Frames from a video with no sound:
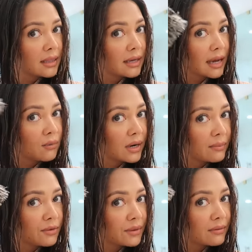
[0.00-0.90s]
Like what
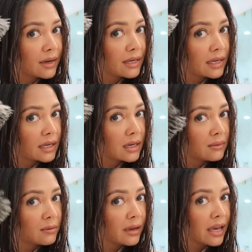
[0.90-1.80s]
I'm doing right here
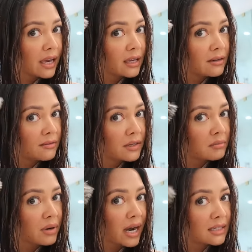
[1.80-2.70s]
with my hand, if you
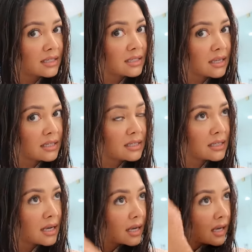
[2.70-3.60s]
can practice this,